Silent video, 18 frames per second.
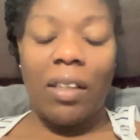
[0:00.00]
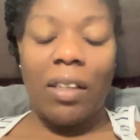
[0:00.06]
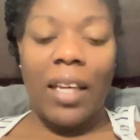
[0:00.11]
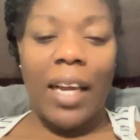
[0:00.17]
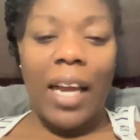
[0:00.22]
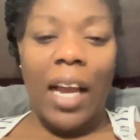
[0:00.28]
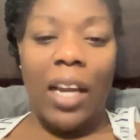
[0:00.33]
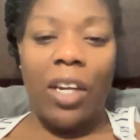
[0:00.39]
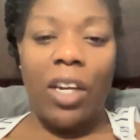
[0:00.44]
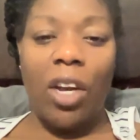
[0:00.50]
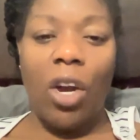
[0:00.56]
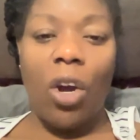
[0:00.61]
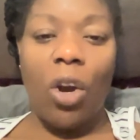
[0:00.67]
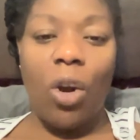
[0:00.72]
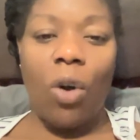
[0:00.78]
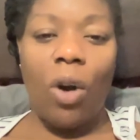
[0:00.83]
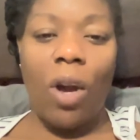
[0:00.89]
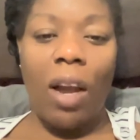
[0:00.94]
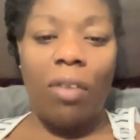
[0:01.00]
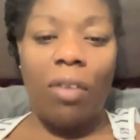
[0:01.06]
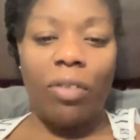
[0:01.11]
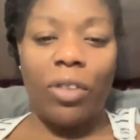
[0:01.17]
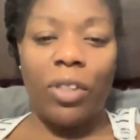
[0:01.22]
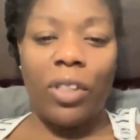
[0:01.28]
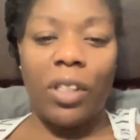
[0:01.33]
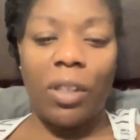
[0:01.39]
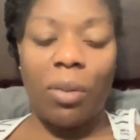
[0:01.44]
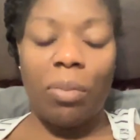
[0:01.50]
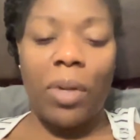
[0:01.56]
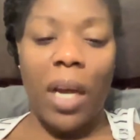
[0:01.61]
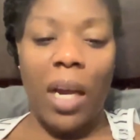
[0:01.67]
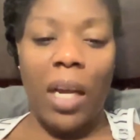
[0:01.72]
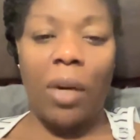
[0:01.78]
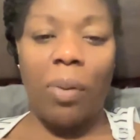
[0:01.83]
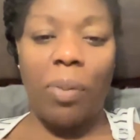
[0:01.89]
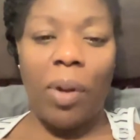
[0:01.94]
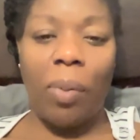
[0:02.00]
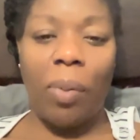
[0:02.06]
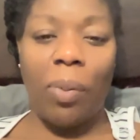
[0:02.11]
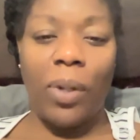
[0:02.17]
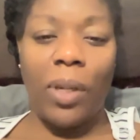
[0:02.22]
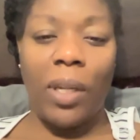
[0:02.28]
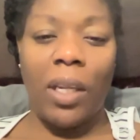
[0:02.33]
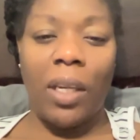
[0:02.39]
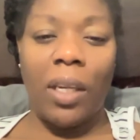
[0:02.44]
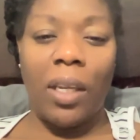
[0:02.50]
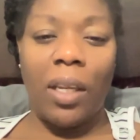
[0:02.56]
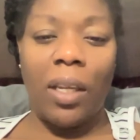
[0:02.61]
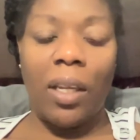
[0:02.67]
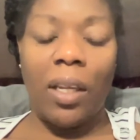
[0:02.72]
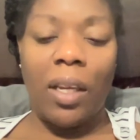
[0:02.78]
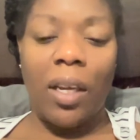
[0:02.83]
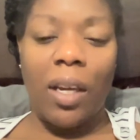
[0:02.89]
Like, I know after this, I'm not going to be able to eat it.